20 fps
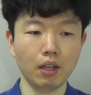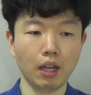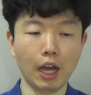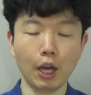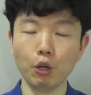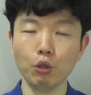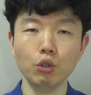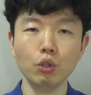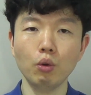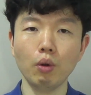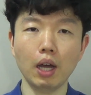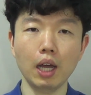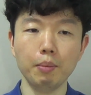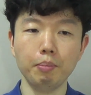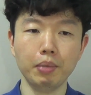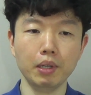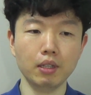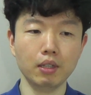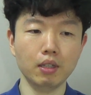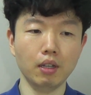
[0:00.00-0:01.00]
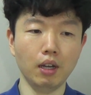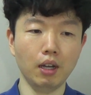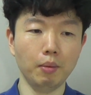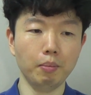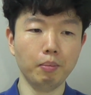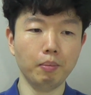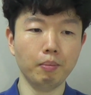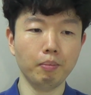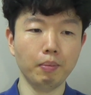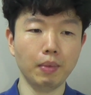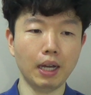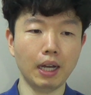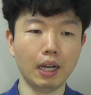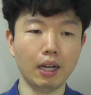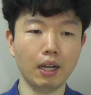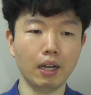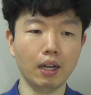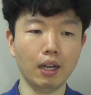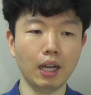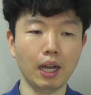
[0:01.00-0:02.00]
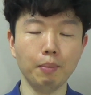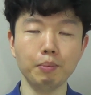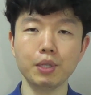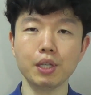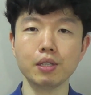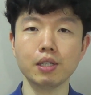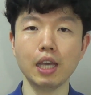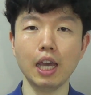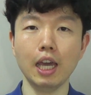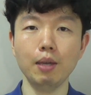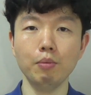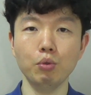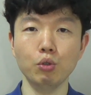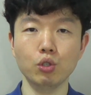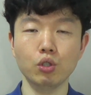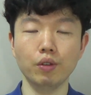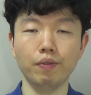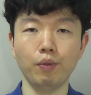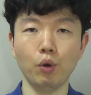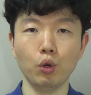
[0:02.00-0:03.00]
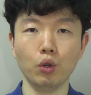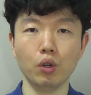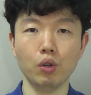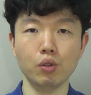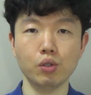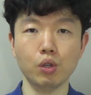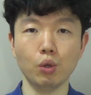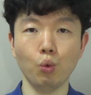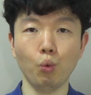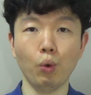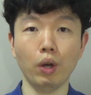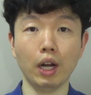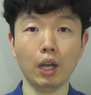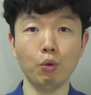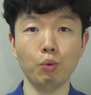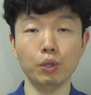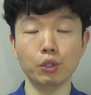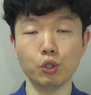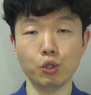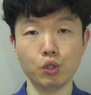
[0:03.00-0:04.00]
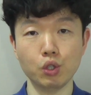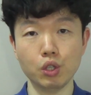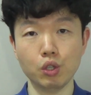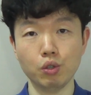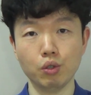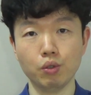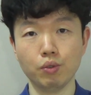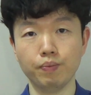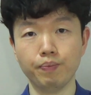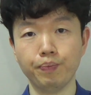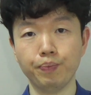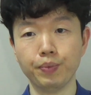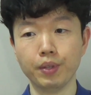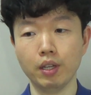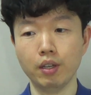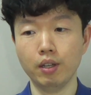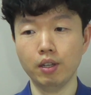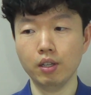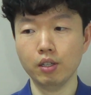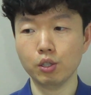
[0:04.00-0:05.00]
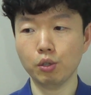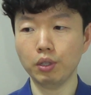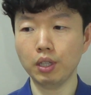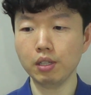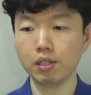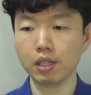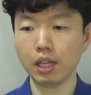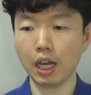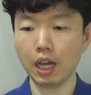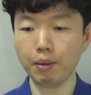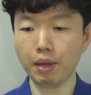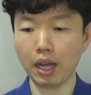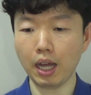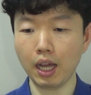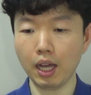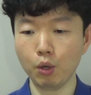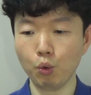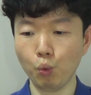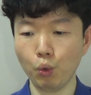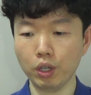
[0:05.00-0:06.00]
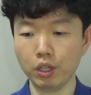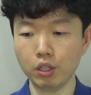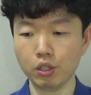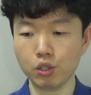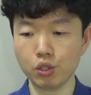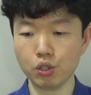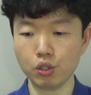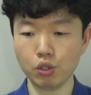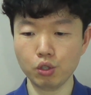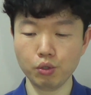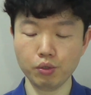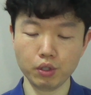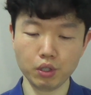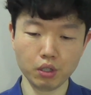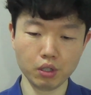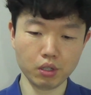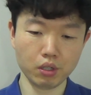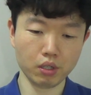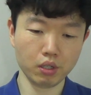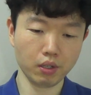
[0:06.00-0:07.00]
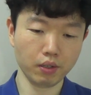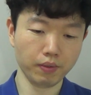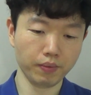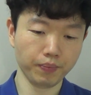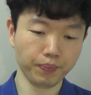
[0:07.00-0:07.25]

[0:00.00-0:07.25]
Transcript: I don't know why, but I'm just able to focus on what I want to do. So this time I just